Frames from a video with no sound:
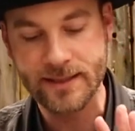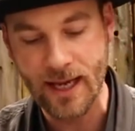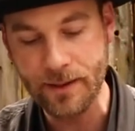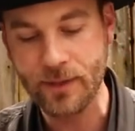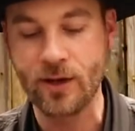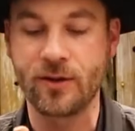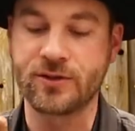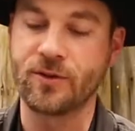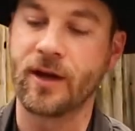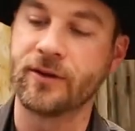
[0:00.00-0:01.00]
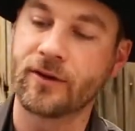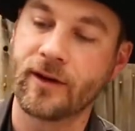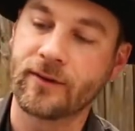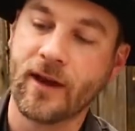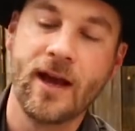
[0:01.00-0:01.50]
Time to go to
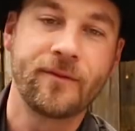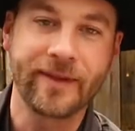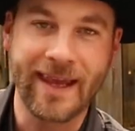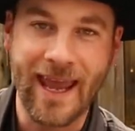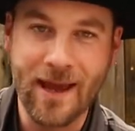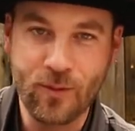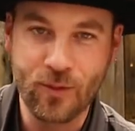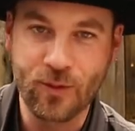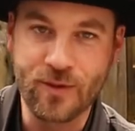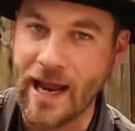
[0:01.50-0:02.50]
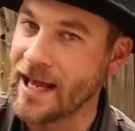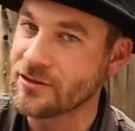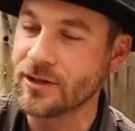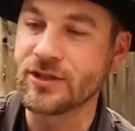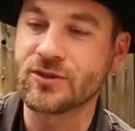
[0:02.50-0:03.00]
Honduras for the Cameroon,
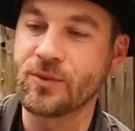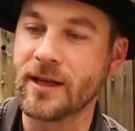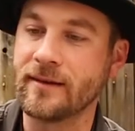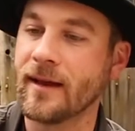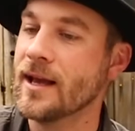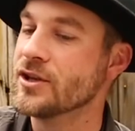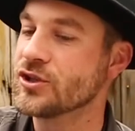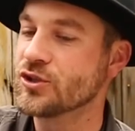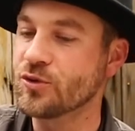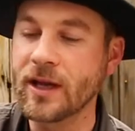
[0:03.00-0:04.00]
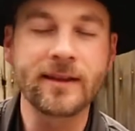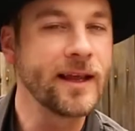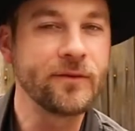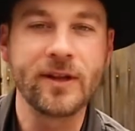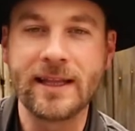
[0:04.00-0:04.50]
naturally sweet, strength
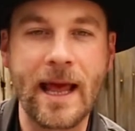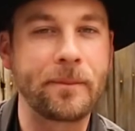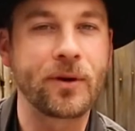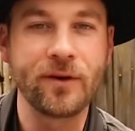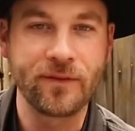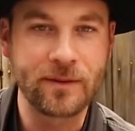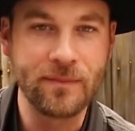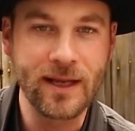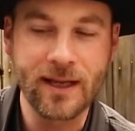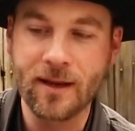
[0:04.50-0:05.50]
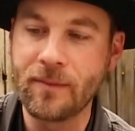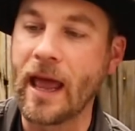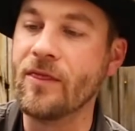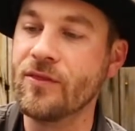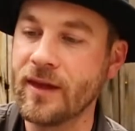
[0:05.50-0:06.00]
level in that perfect medium,
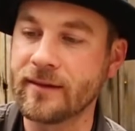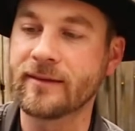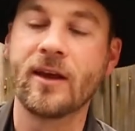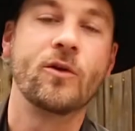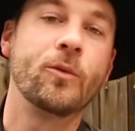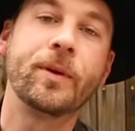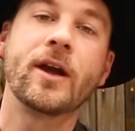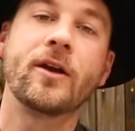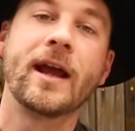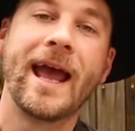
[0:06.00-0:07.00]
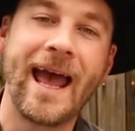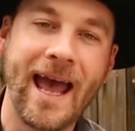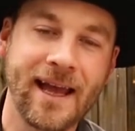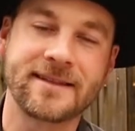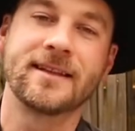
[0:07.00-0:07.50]
and this will pair
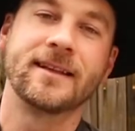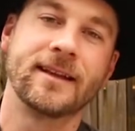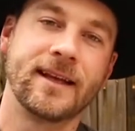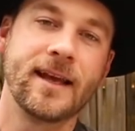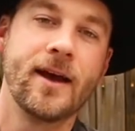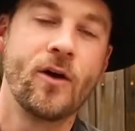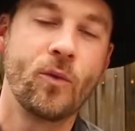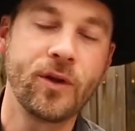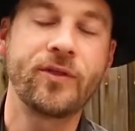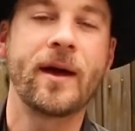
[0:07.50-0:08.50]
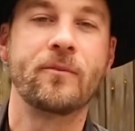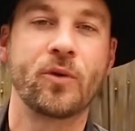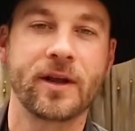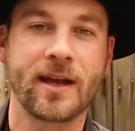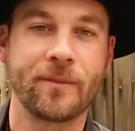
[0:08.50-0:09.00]
excellently with that
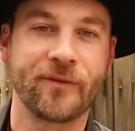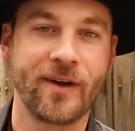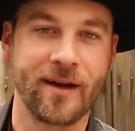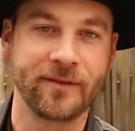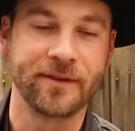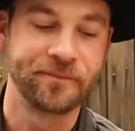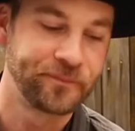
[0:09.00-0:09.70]
morning cup of coffee.